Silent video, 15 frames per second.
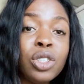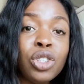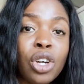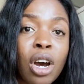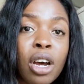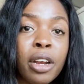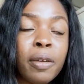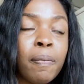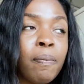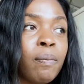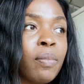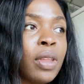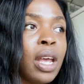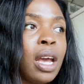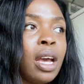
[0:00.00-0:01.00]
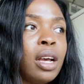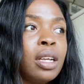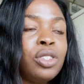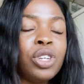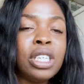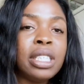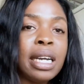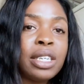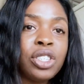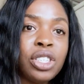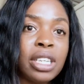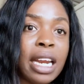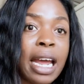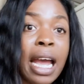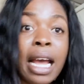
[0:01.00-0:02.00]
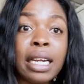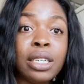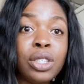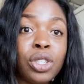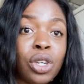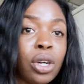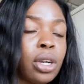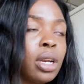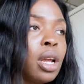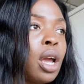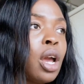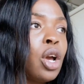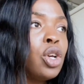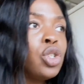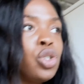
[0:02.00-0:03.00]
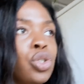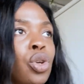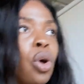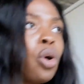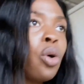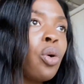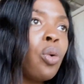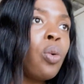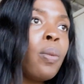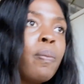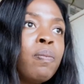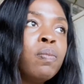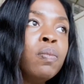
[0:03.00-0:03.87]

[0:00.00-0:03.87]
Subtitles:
done, transactions that I hadn't done. So